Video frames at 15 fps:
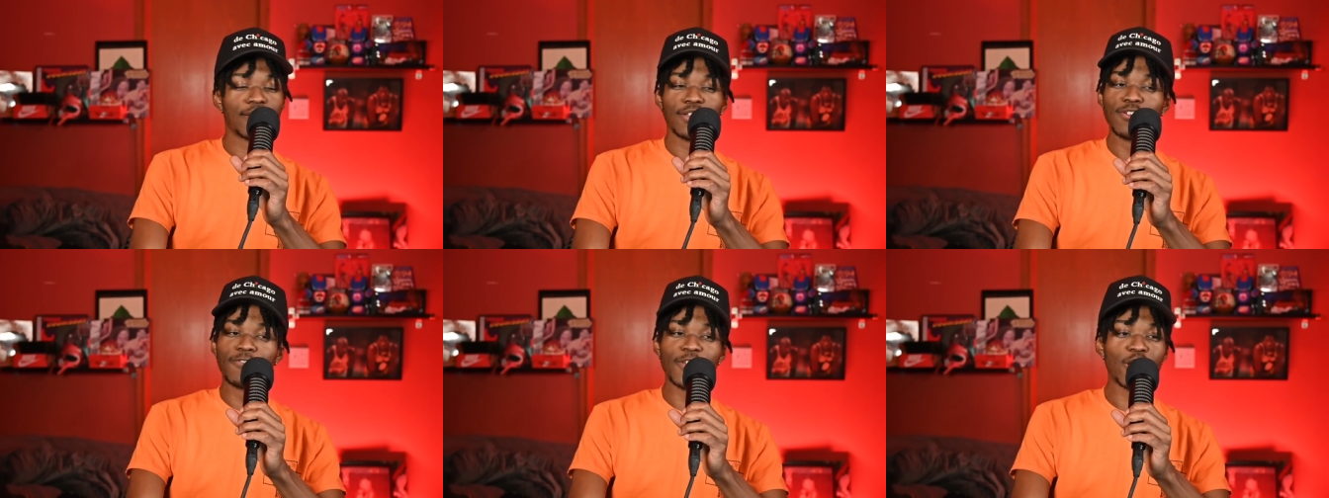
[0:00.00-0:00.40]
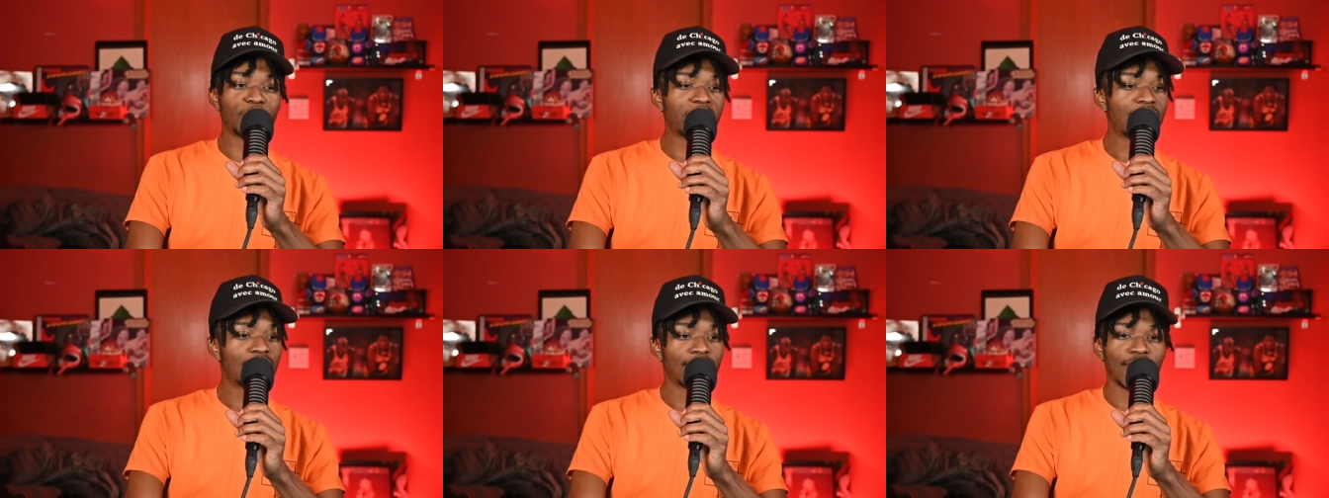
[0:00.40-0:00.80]
You feel
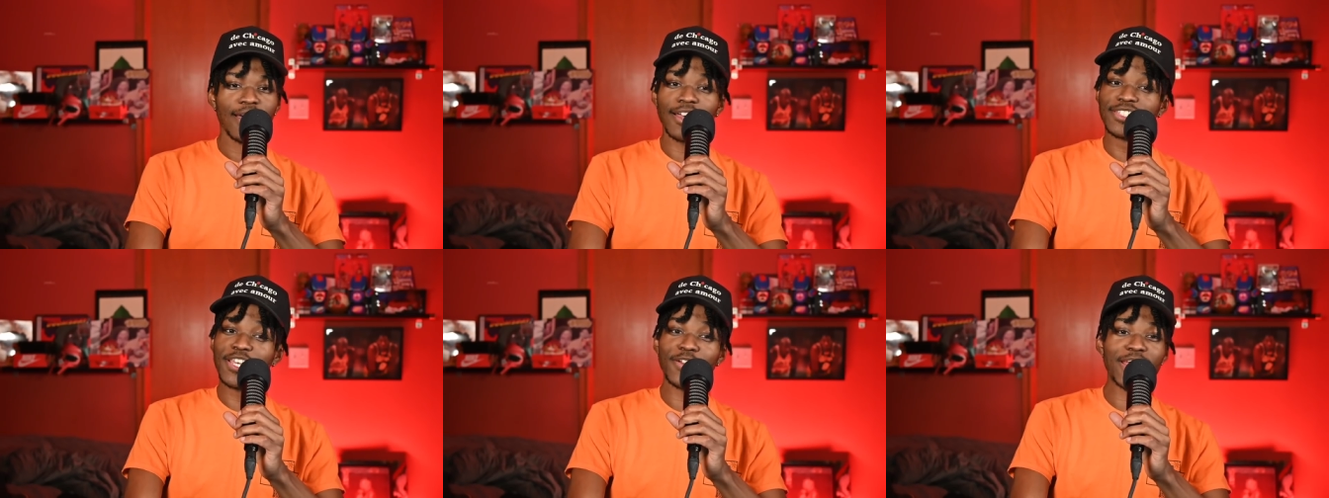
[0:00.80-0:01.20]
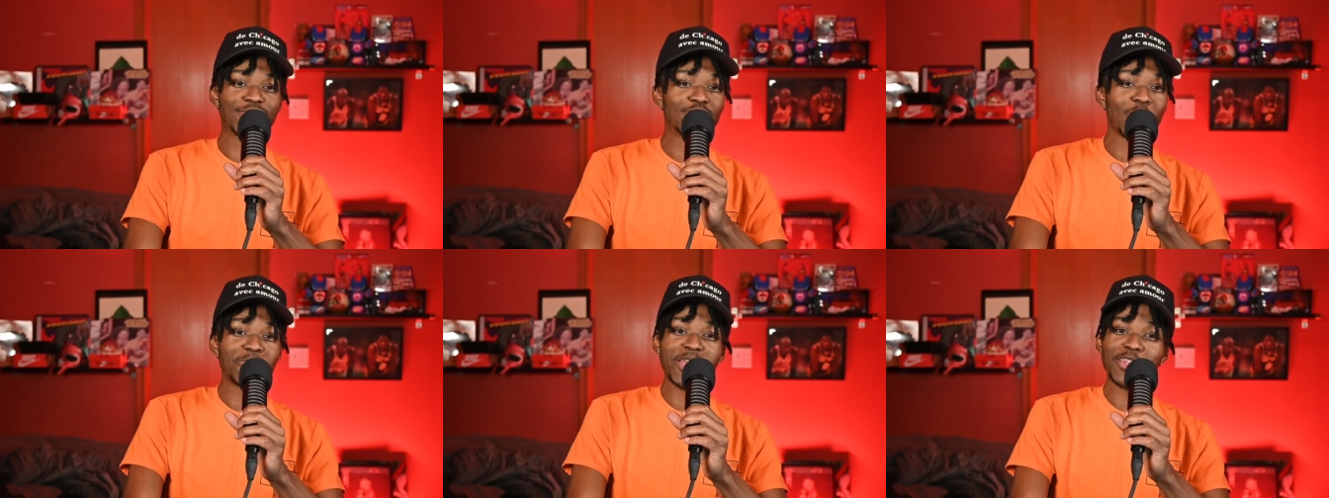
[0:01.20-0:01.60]
me? until they
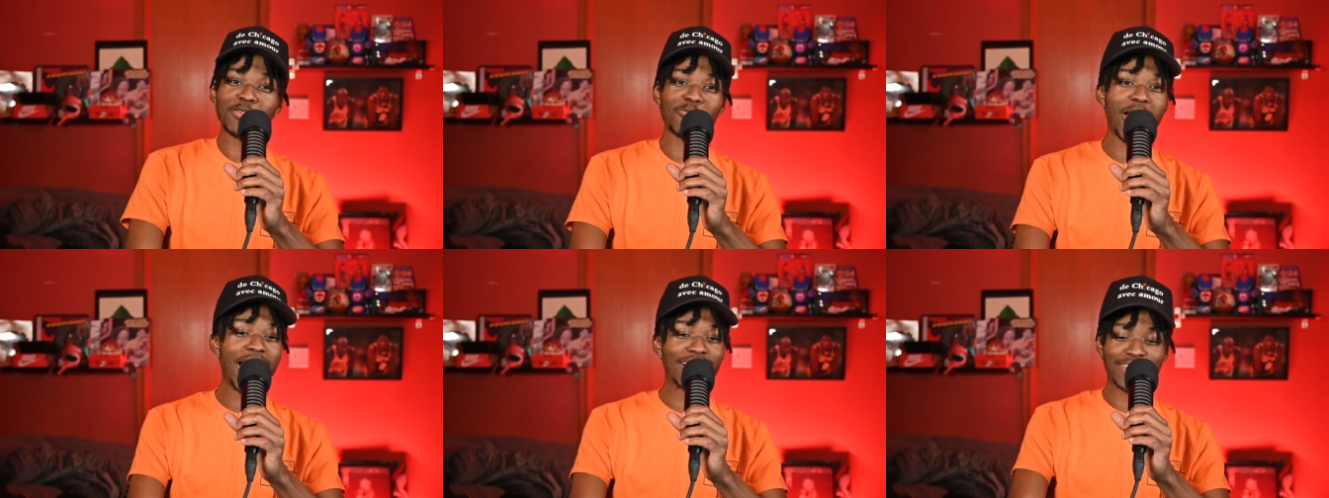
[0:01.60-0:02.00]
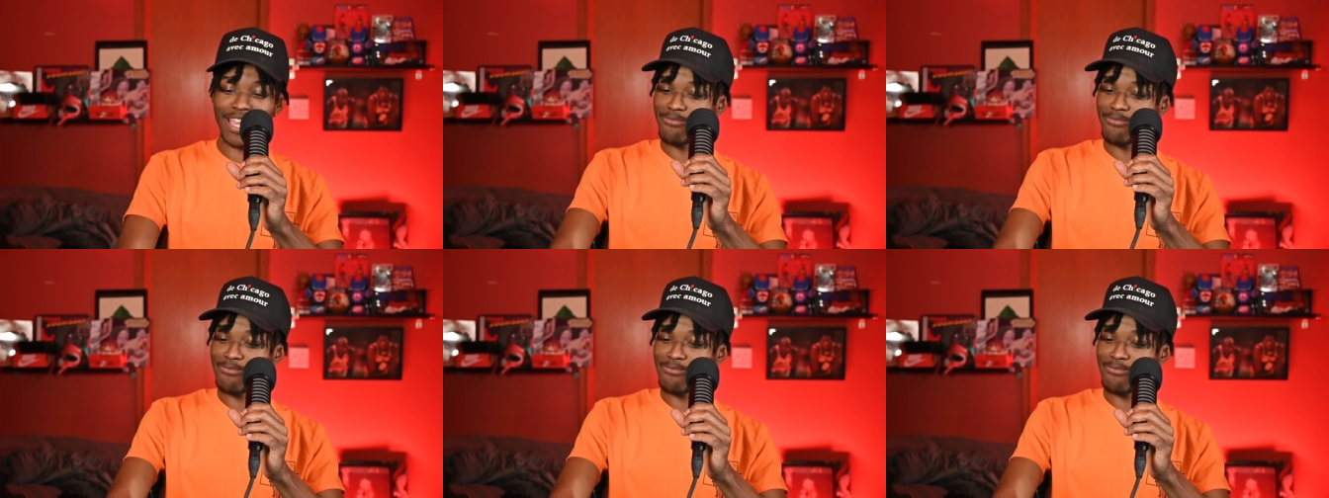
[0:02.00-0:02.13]
show me otherwise.